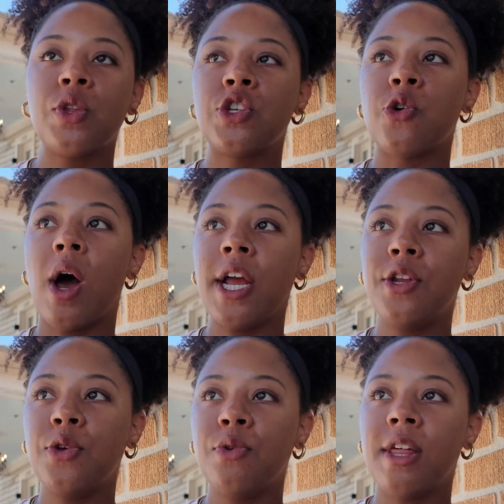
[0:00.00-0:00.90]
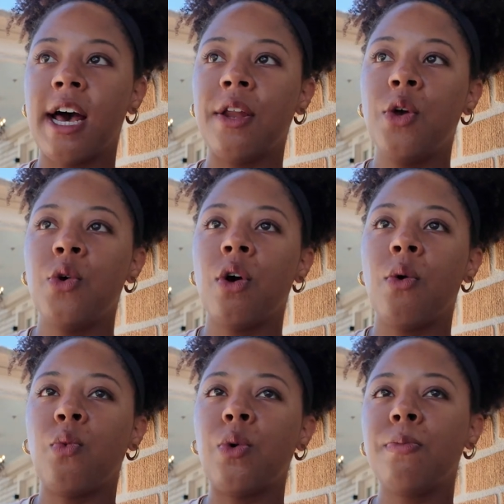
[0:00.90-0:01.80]
So I knew that
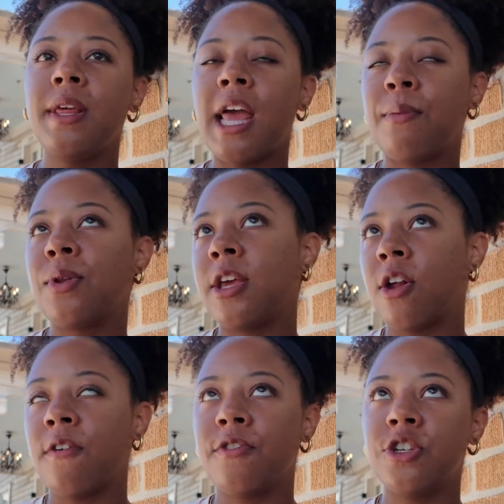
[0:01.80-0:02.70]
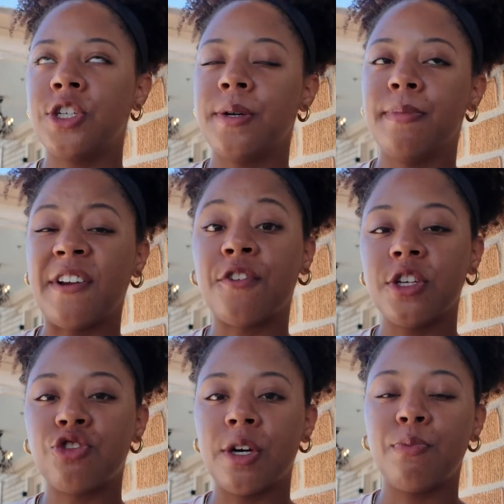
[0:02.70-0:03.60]
we would be able to get off the ship, like for
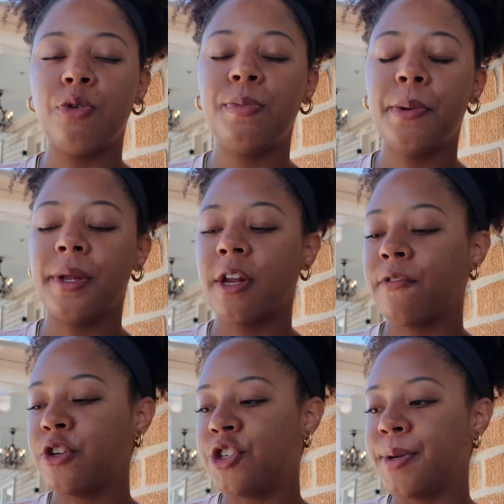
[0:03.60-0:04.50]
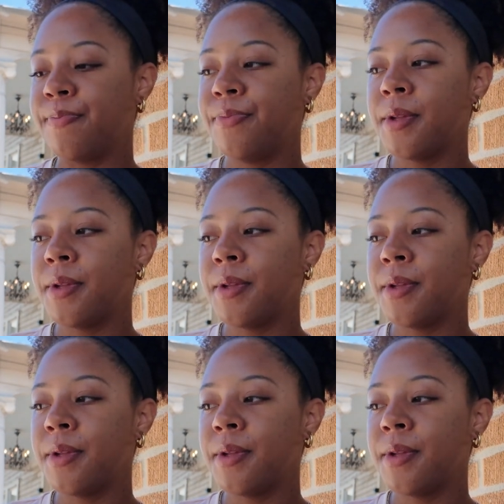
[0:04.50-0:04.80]
this trip, we would be able to get off the ship